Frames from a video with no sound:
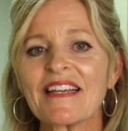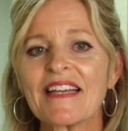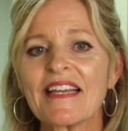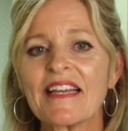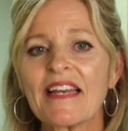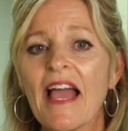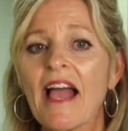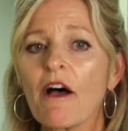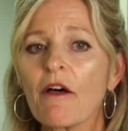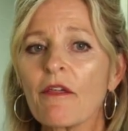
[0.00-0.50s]

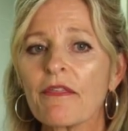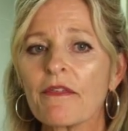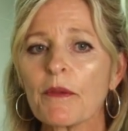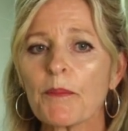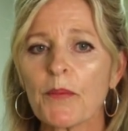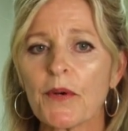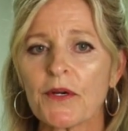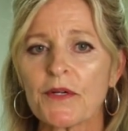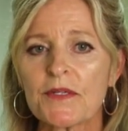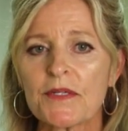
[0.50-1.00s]
In healthy
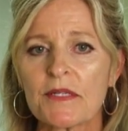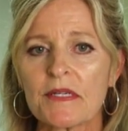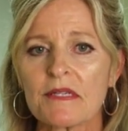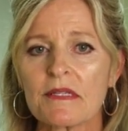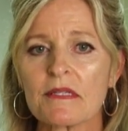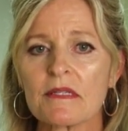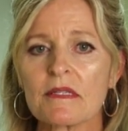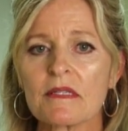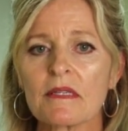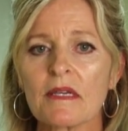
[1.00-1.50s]

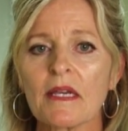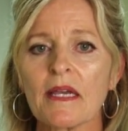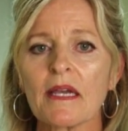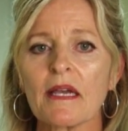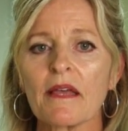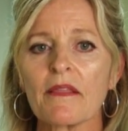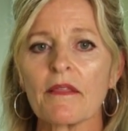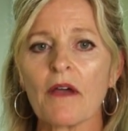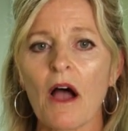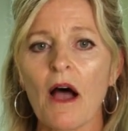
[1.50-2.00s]
persons,
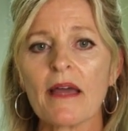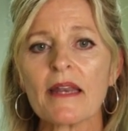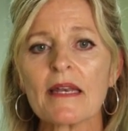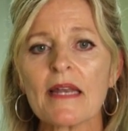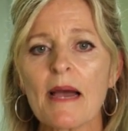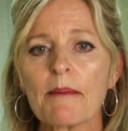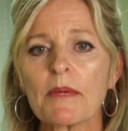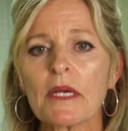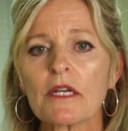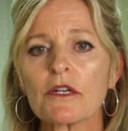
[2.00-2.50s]
the
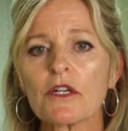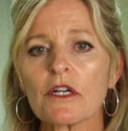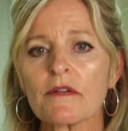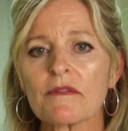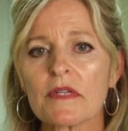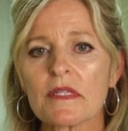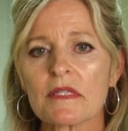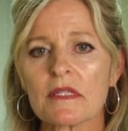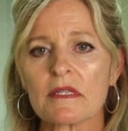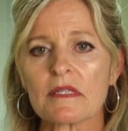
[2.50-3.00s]
autonomic
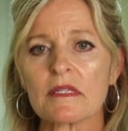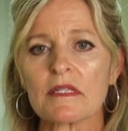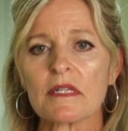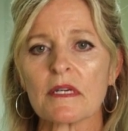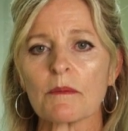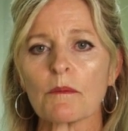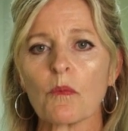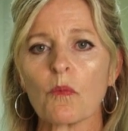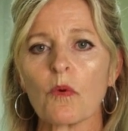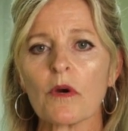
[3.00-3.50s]
nervous
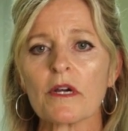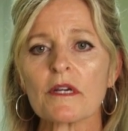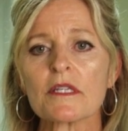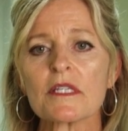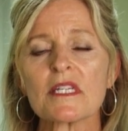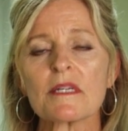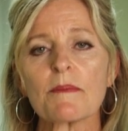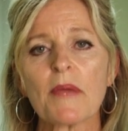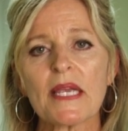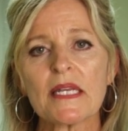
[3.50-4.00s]
system
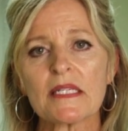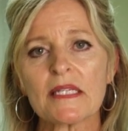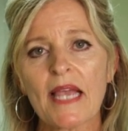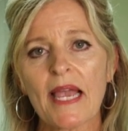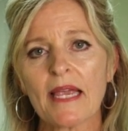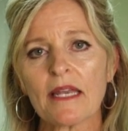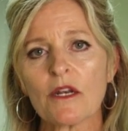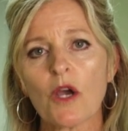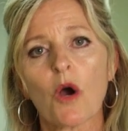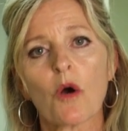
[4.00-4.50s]
works to
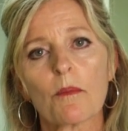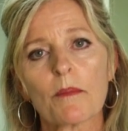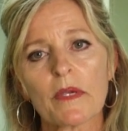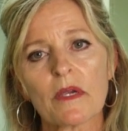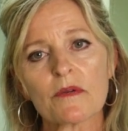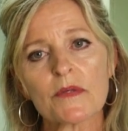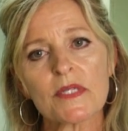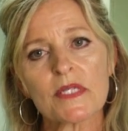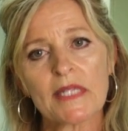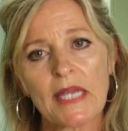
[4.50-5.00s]
maintain
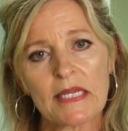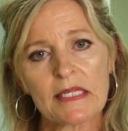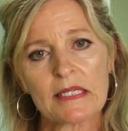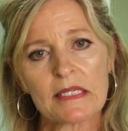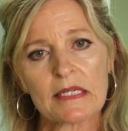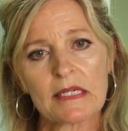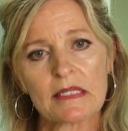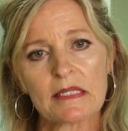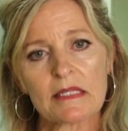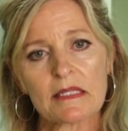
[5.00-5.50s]

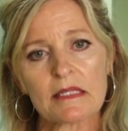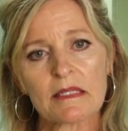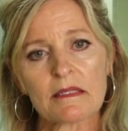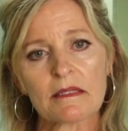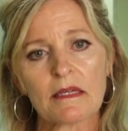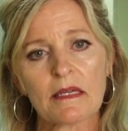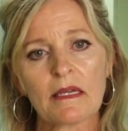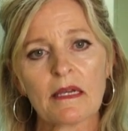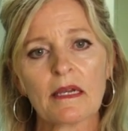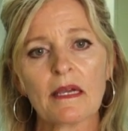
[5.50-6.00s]
homeostasis,
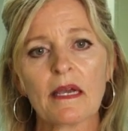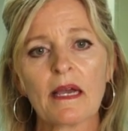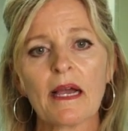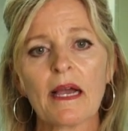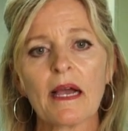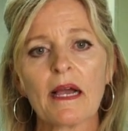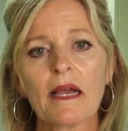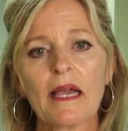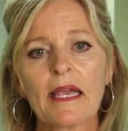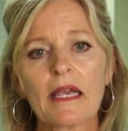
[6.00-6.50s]

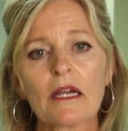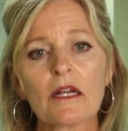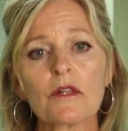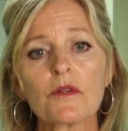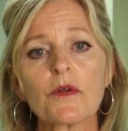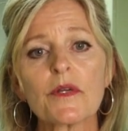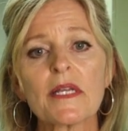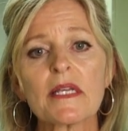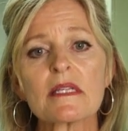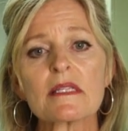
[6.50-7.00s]

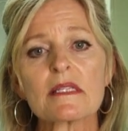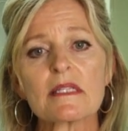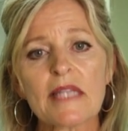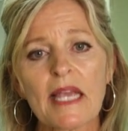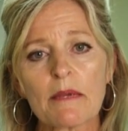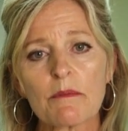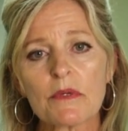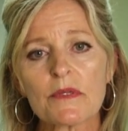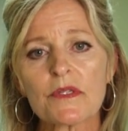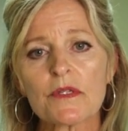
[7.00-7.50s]
including
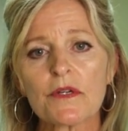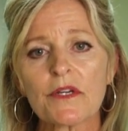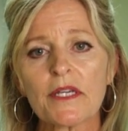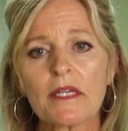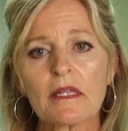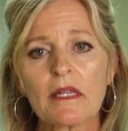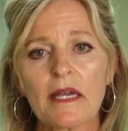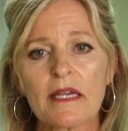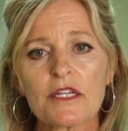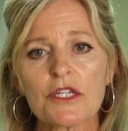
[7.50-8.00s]
stable
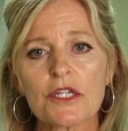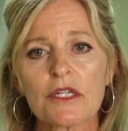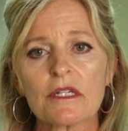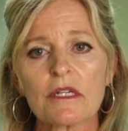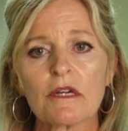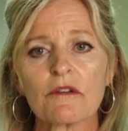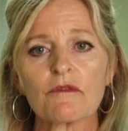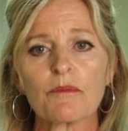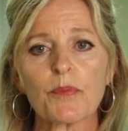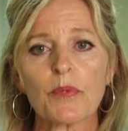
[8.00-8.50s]

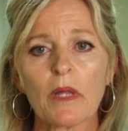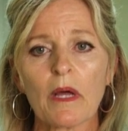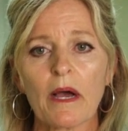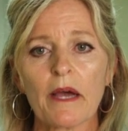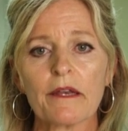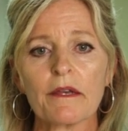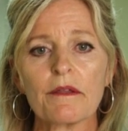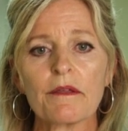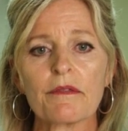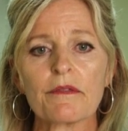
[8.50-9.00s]
circulation of
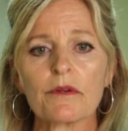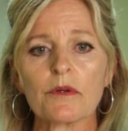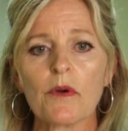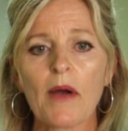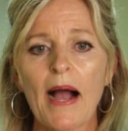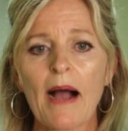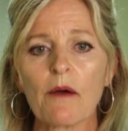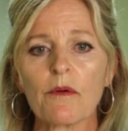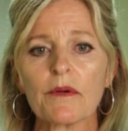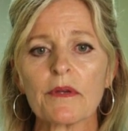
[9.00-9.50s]
blood
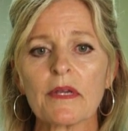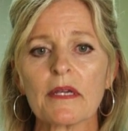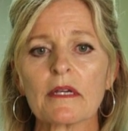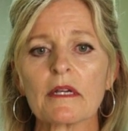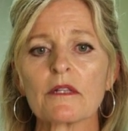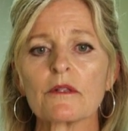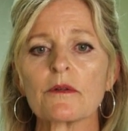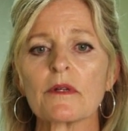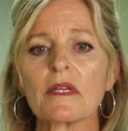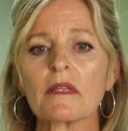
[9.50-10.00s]
throughout,
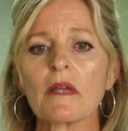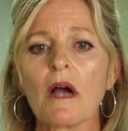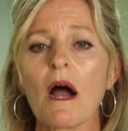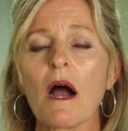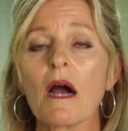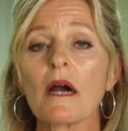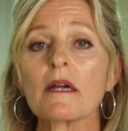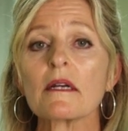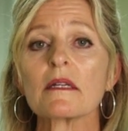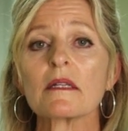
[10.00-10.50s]
including the
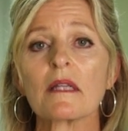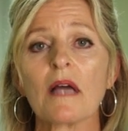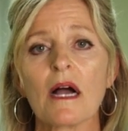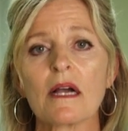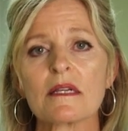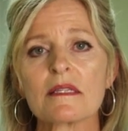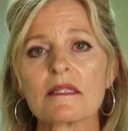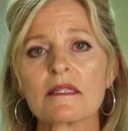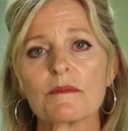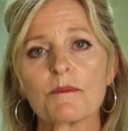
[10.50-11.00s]
heart,
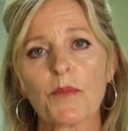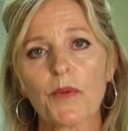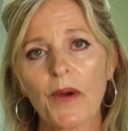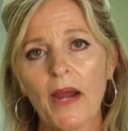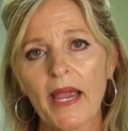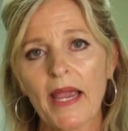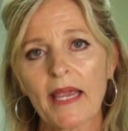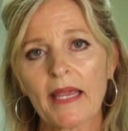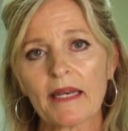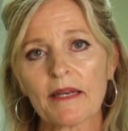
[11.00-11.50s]
lungs, and
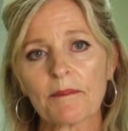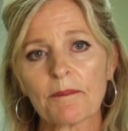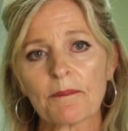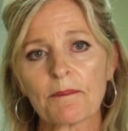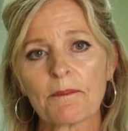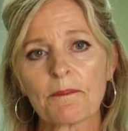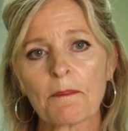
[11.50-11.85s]
brain.